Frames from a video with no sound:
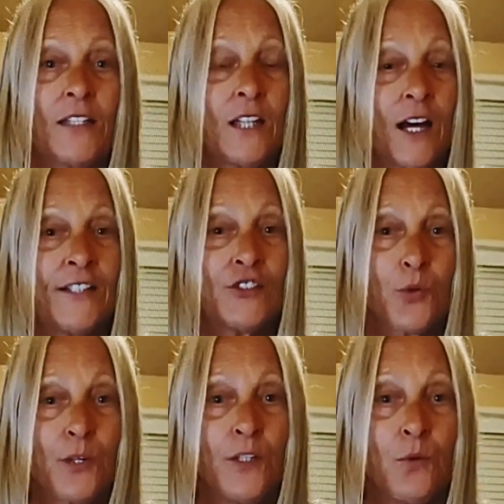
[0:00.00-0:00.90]
at
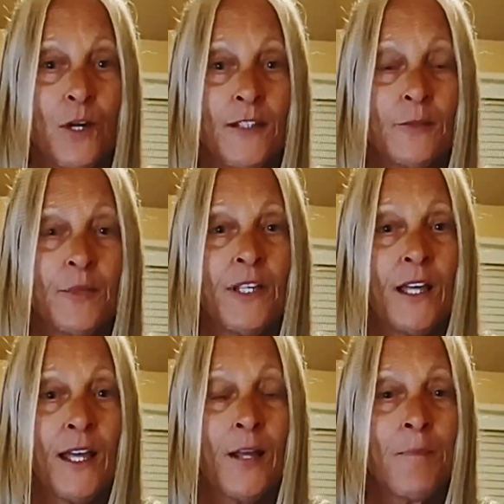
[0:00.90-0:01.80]
9:21
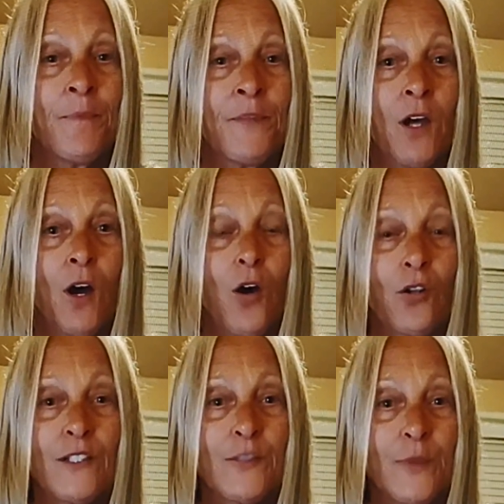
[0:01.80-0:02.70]
p.m.
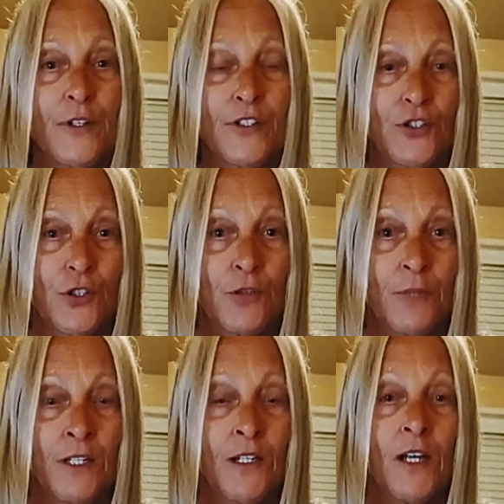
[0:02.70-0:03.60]
Holy Spirit
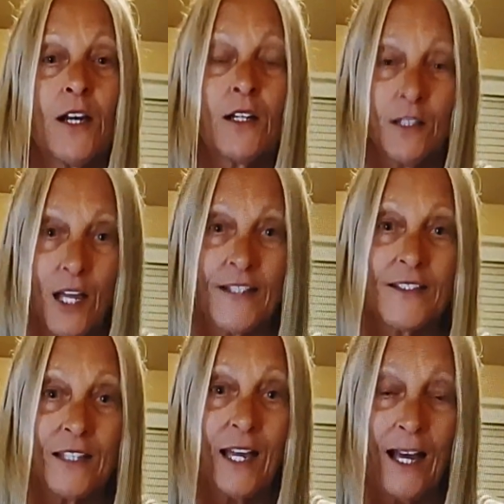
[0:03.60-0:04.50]
showed me
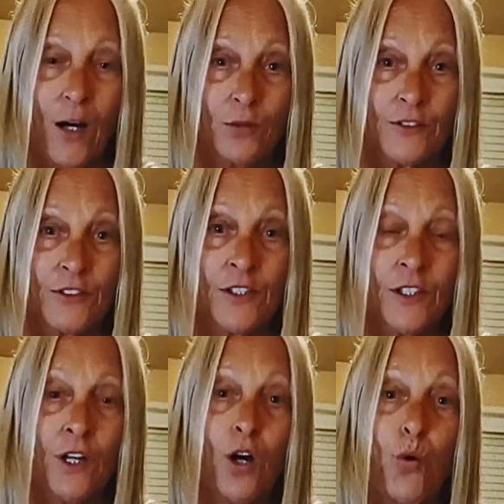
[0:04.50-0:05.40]
lights out.
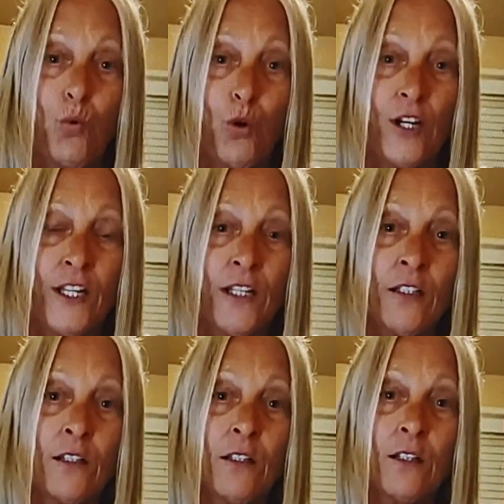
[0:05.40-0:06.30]

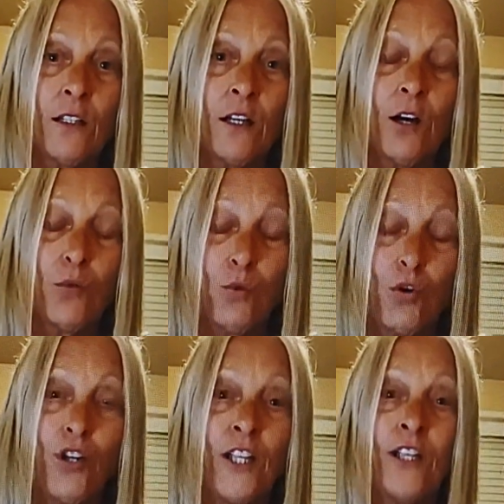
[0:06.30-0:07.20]
Warning,
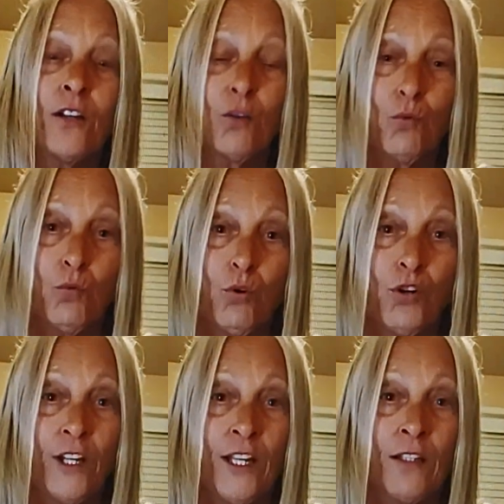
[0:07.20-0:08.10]
warning,
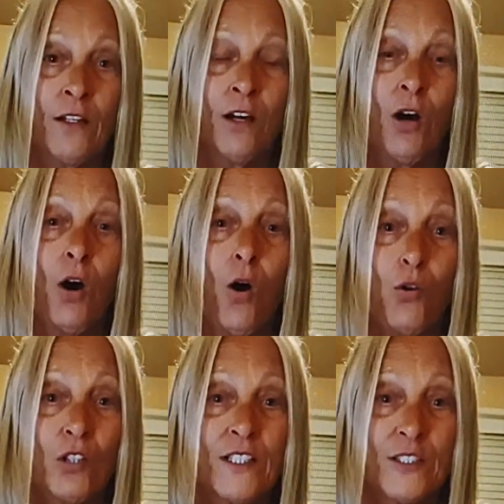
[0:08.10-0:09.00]
warning.
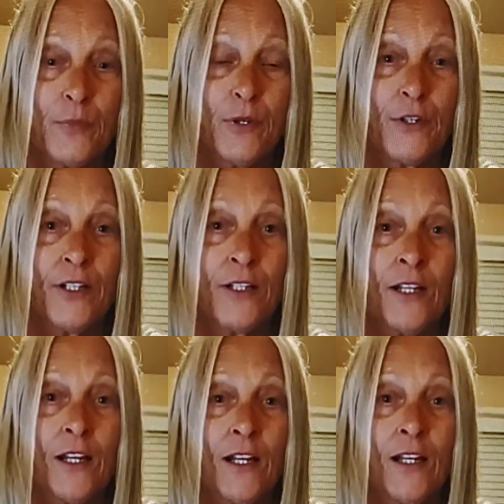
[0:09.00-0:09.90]
Holy Spirit